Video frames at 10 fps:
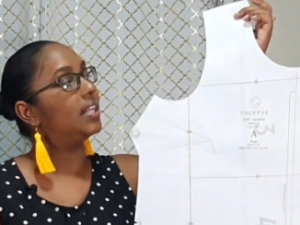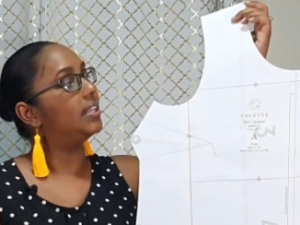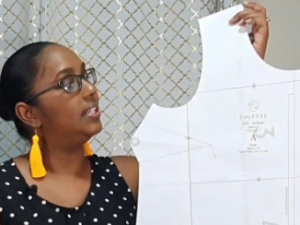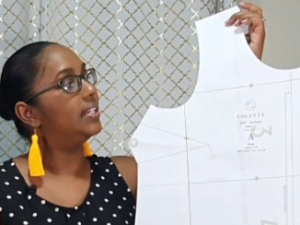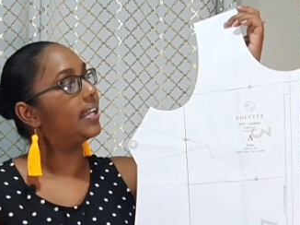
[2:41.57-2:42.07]

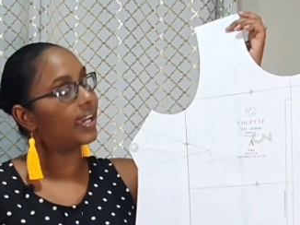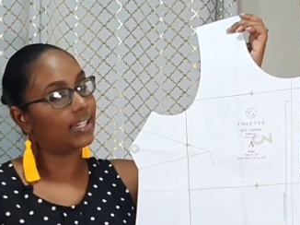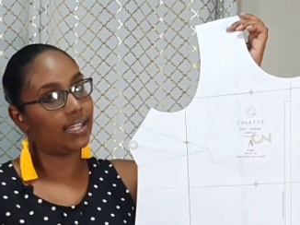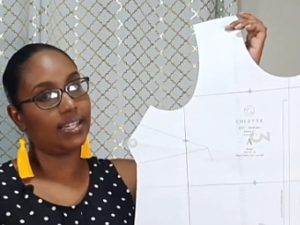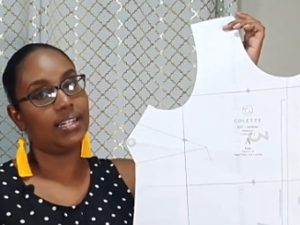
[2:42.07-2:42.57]
The
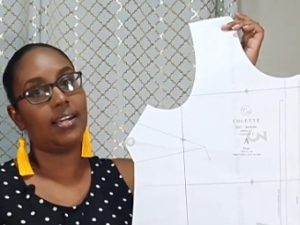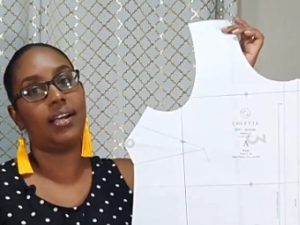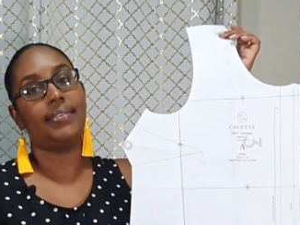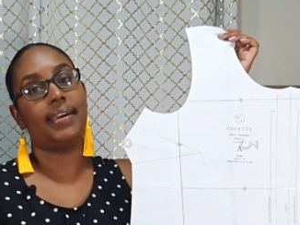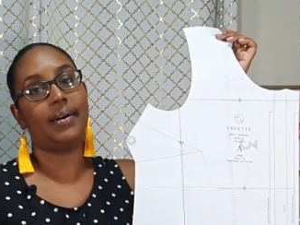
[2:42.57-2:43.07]
neckline
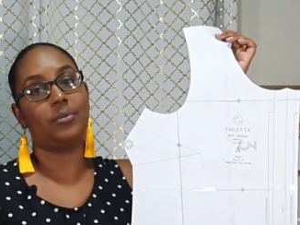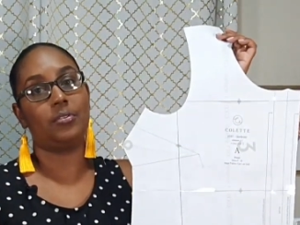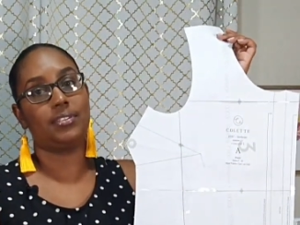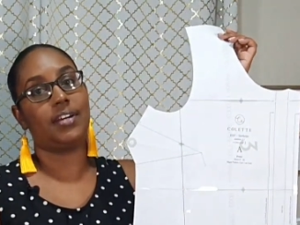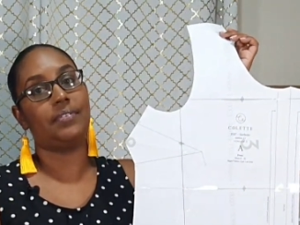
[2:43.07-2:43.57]
and the
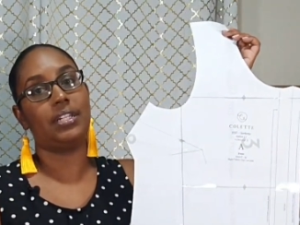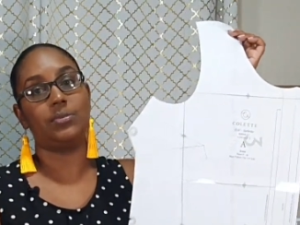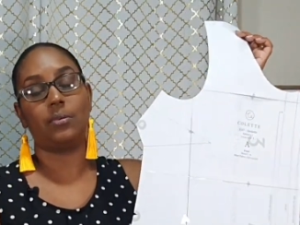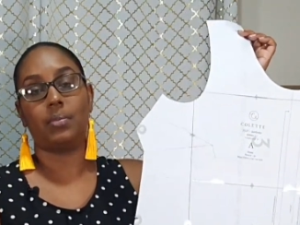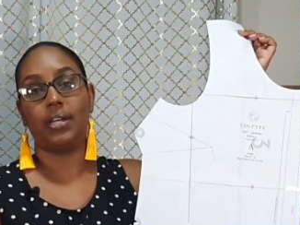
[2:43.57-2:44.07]
armholes are
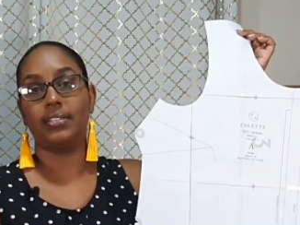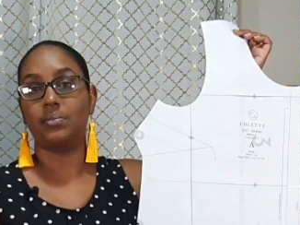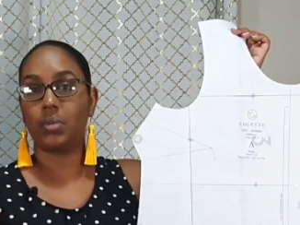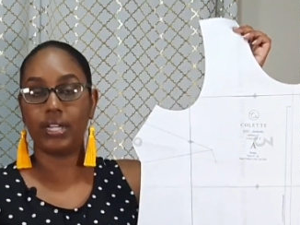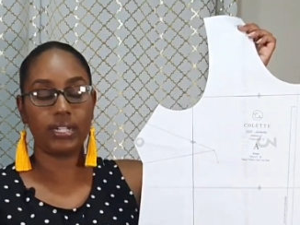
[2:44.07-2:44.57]
finished with bias
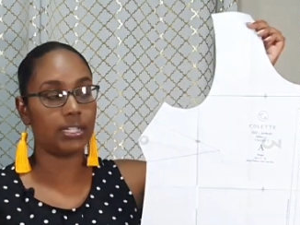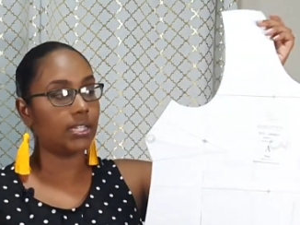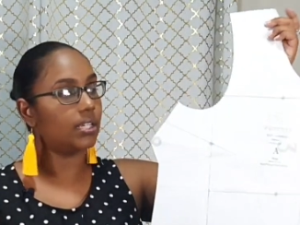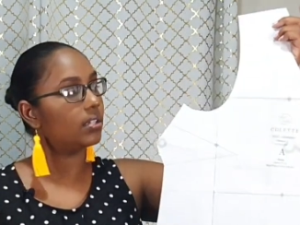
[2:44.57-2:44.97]
binding.